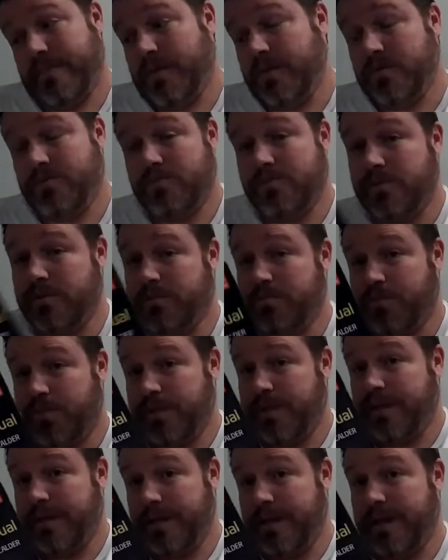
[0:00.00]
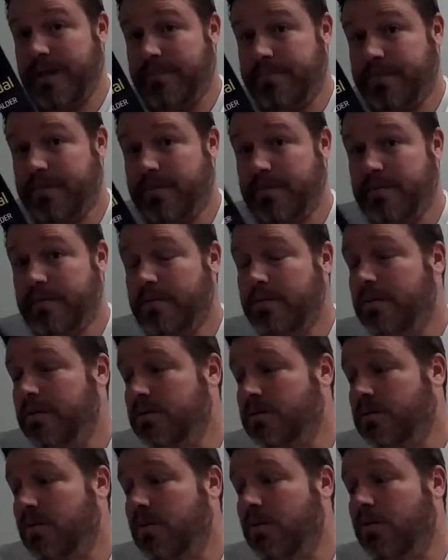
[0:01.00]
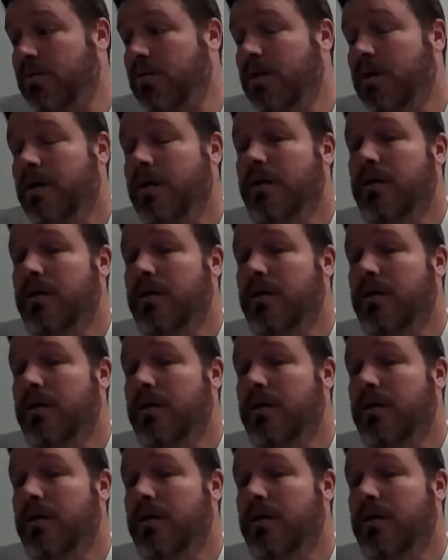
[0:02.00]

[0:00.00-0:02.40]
This one's pretty in depth. So